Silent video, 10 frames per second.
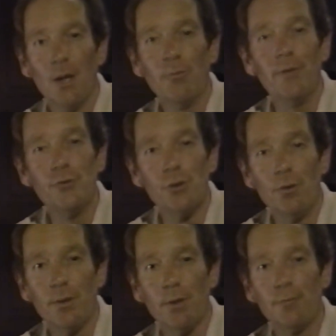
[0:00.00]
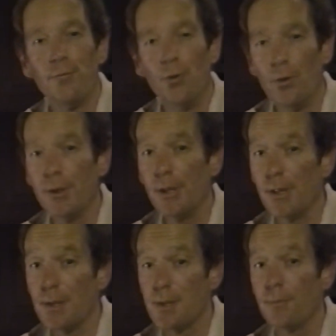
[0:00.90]
We've drawn on four
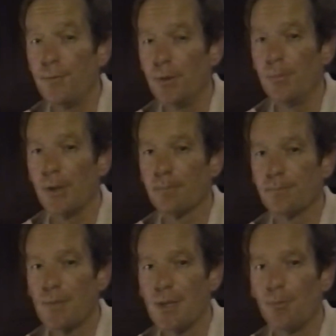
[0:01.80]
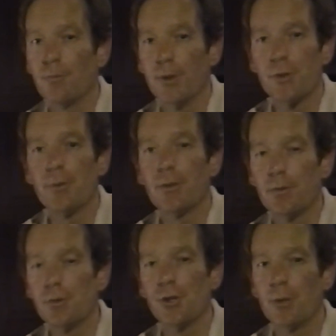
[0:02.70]
years of filming, some of which we
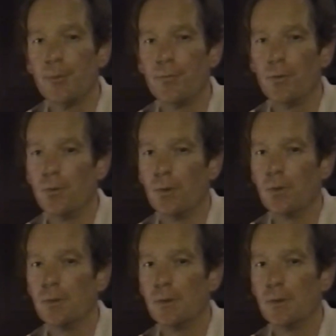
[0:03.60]
couldn't show before.